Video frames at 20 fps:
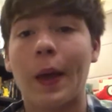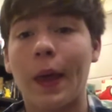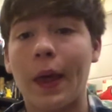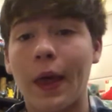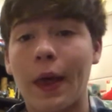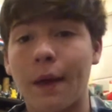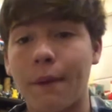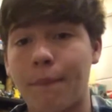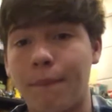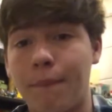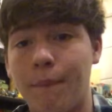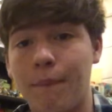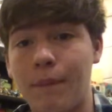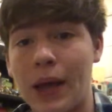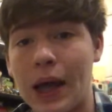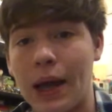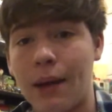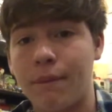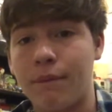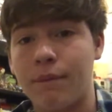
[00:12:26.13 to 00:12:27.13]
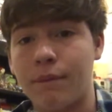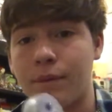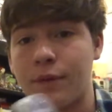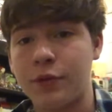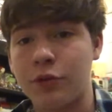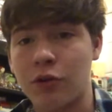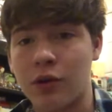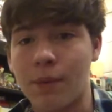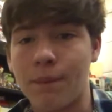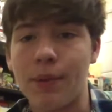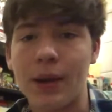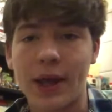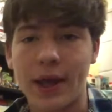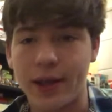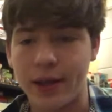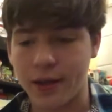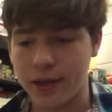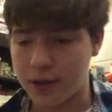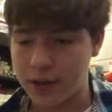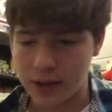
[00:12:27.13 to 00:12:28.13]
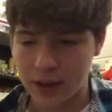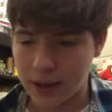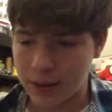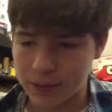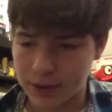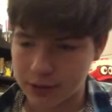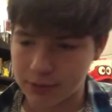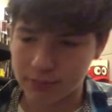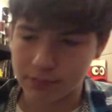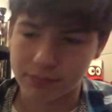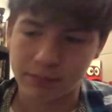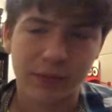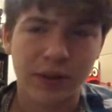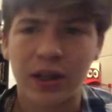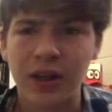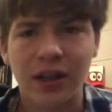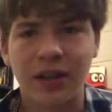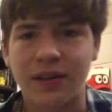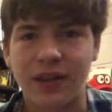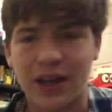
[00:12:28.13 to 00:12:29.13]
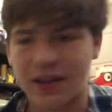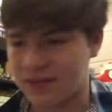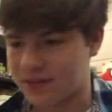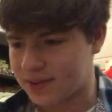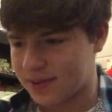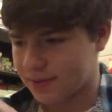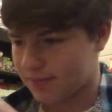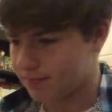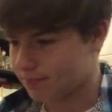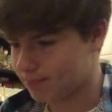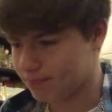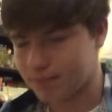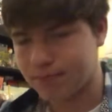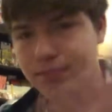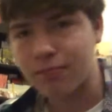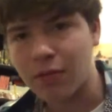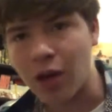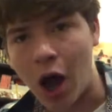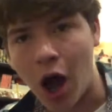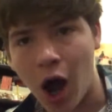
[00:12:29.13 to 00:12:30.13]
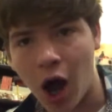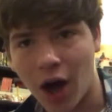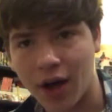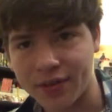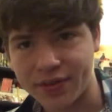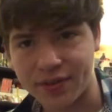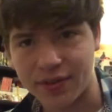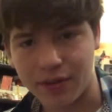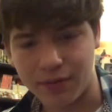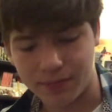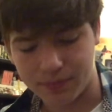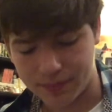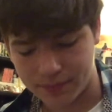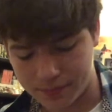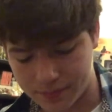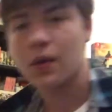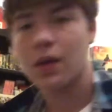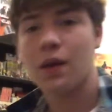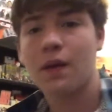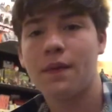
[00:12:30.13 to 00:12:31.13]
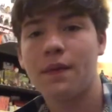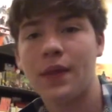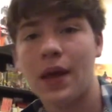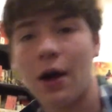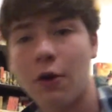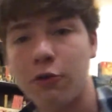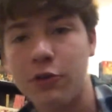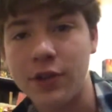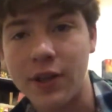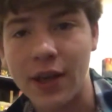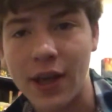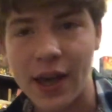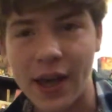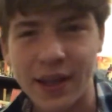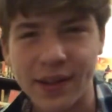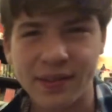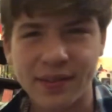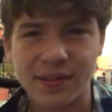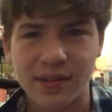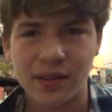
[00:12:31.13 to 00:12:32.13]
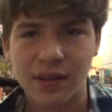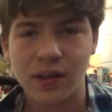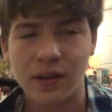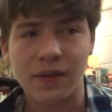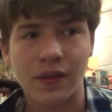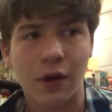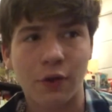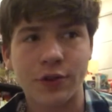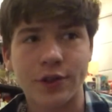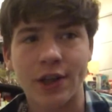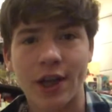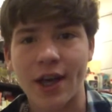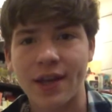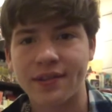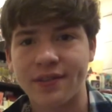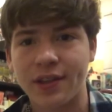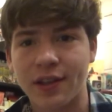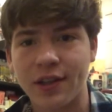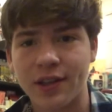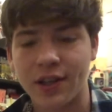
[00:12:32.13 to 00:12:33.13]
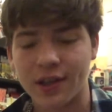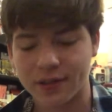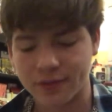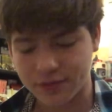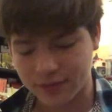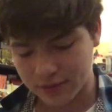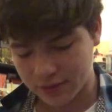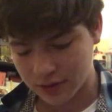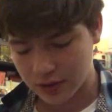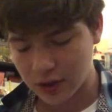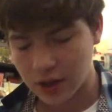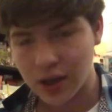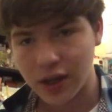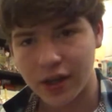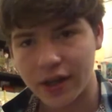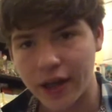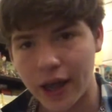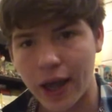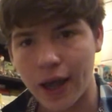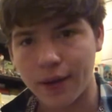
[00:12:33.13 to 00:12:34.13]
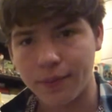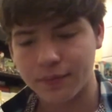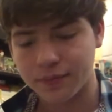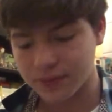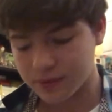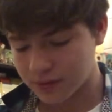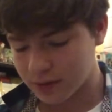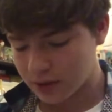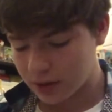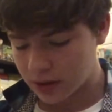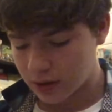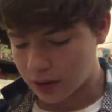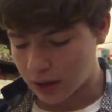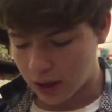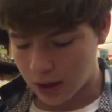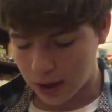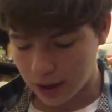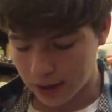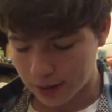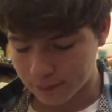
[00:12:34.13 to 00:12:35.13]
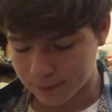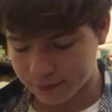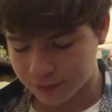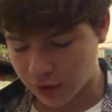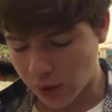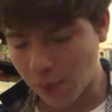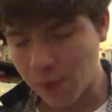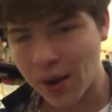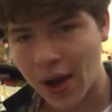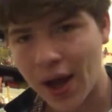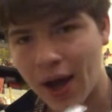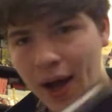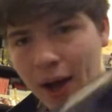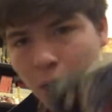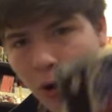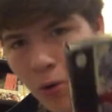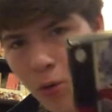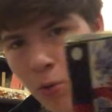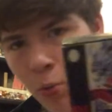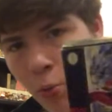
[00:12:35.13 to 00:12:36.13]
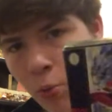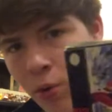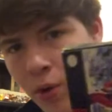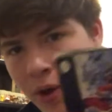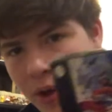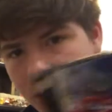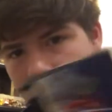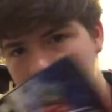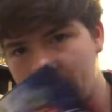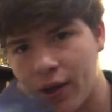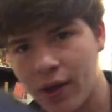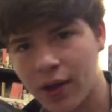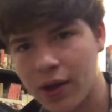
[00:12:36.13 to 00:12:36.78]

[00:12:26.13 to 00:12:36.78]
and bam, you can play. I mean, that's awesome. Now the SNES games, somehow he